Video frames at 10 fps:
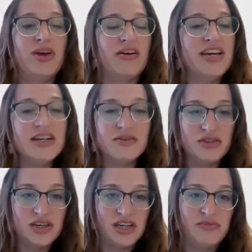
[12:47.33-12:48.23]
We are here
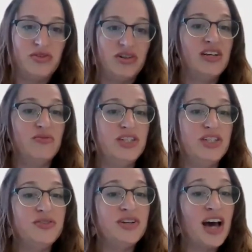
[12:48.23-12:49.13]
for the community and we
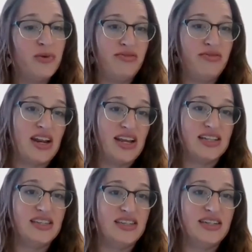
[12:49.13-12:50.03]
do not want
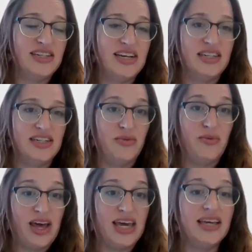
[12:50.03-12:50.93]
finances to stand in the
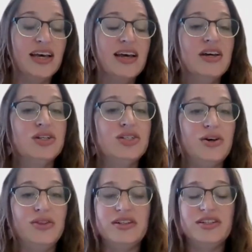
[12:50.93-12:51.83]
way.
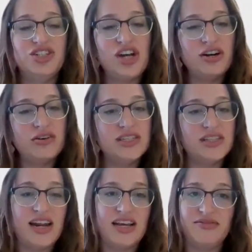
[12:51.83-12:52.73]
So there's a generous
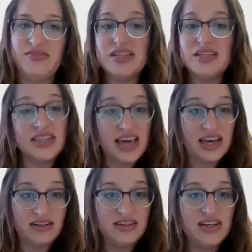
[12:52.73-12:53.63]
sliding fee
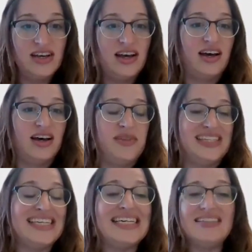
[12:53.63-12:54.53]
scale
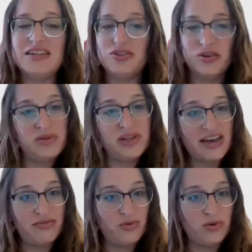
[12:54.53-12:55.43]
that's easy to
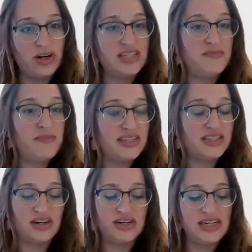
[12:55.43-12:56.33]
apply for. It's
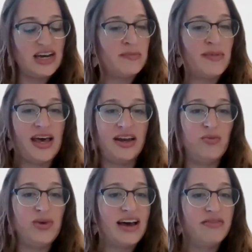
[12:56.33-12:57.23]
based on income, and
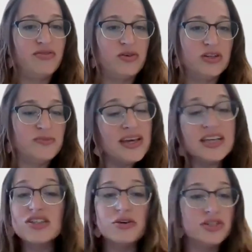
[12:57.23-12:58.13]
we have folks paying
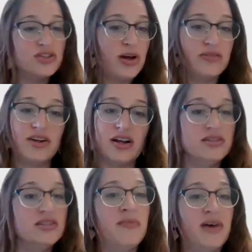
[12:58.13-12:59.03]
as low as
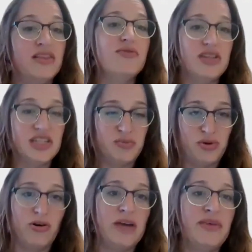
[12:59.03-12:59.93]
$12 a month for this
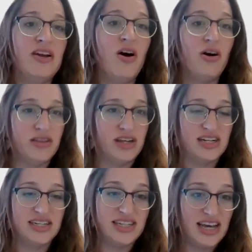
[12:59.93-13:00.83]
program and all that it
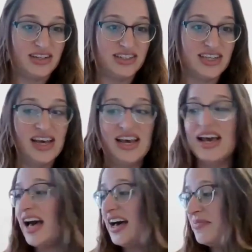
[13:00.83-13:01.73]
entails.
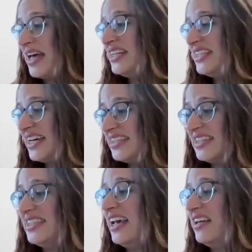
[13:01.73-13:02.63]
And it does
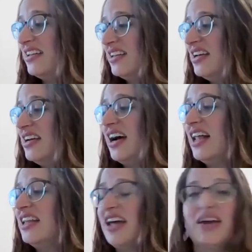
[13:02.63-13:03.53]
entail
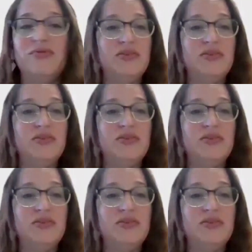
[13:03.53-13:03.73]
a lot.